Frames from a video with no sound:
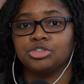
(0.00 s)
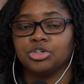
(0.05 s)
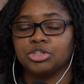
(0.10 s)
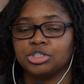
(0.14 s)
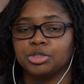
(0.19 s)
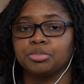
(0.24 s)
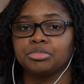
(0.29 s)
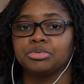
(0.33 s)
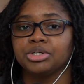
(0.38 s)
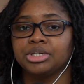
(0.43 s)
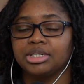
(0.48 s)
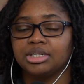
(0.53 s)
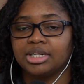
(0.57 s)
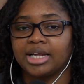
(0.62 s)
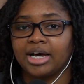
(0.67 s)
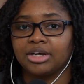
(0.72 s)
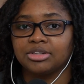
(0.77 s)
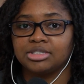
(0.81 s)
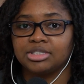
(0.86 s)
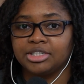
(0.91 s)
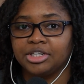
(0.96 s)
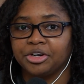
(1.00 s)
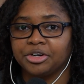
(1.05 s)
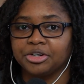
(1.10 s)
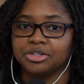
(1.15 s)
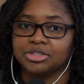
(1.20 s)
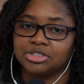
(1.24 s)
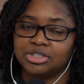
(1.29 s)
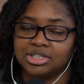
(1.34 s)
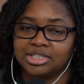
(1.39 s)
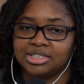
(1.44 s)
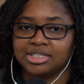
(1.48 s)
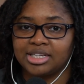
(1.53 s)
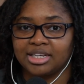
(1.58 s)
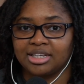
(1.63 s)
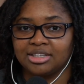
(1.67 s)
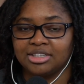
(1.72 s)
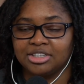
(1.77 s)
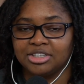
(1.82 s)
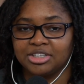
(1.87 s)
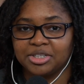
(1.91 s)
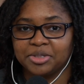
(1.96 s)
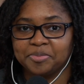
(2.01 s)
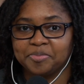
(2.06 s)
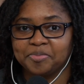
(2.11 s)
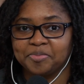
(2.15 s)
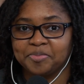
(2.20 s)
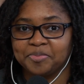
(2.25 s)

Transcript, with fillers: So it's a pretty loud scenario. So let's take a look.